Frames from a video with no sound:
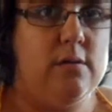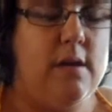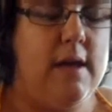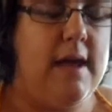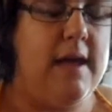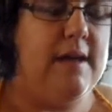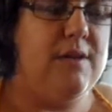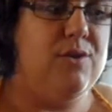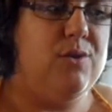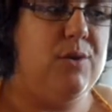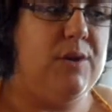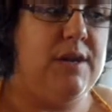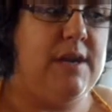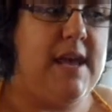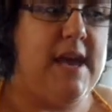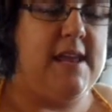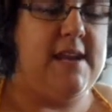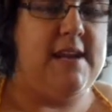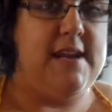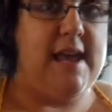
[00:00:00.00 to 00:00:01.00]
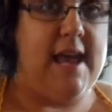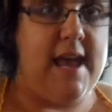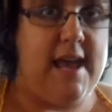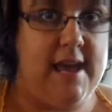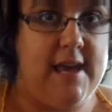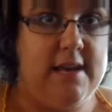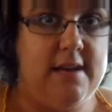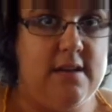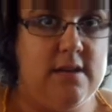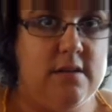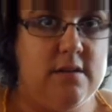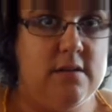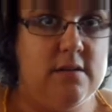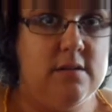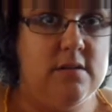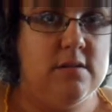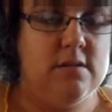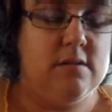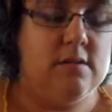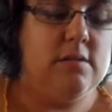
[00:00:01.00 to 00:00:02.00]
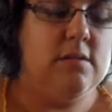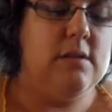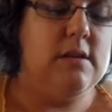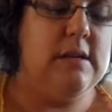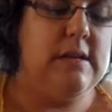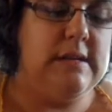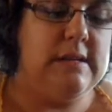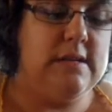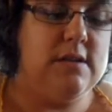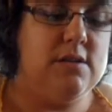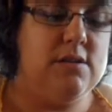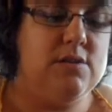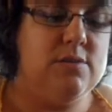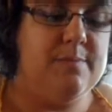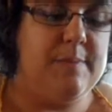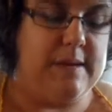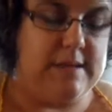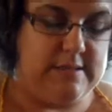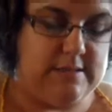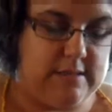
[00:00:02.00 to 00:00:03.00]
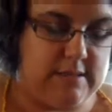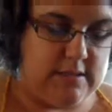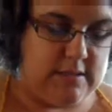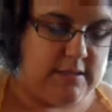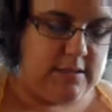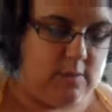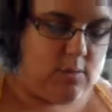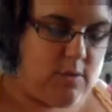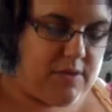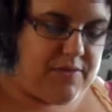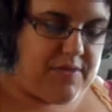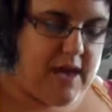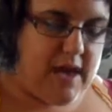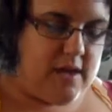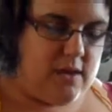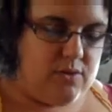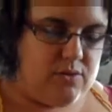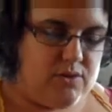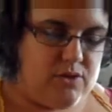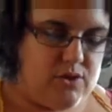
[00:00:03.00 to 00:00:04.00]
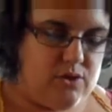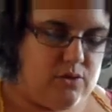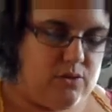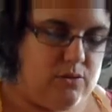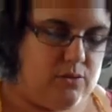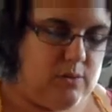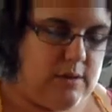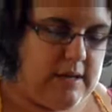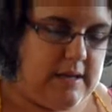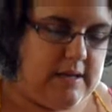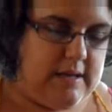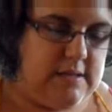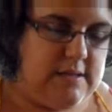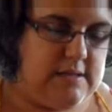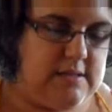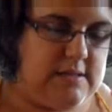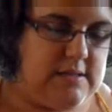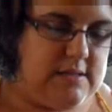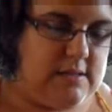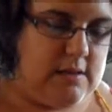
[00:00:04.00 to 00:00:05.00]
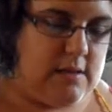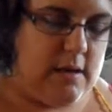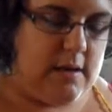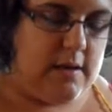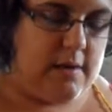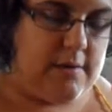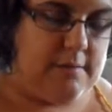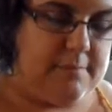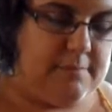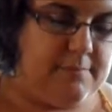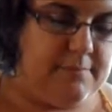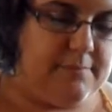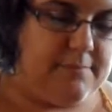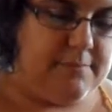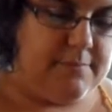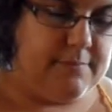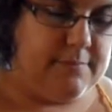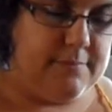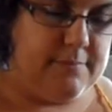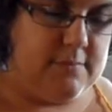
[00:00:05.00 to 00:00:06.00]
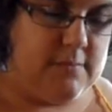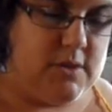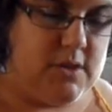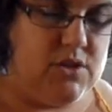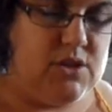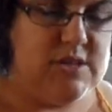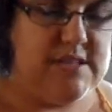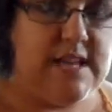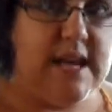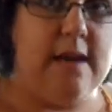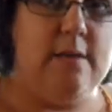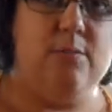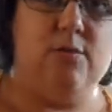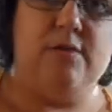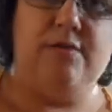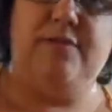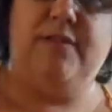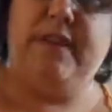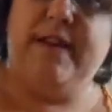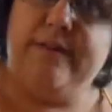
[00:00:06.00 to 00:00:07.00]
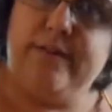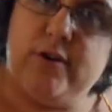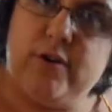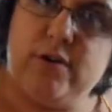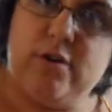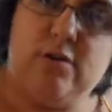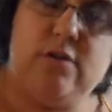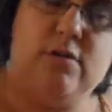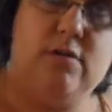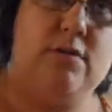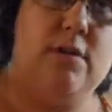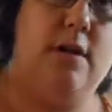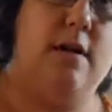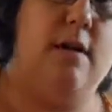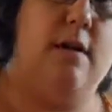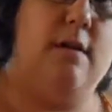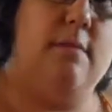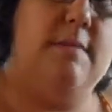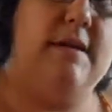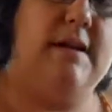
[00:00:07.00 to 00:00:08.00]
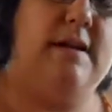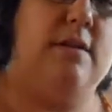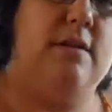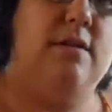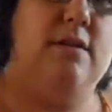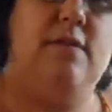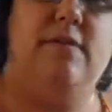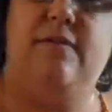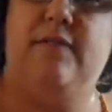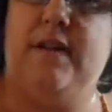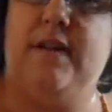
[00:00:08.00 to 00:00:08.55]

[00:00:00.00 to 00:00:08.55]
and you can add an egg, and basically what that'll do is just add more flavor, make it a little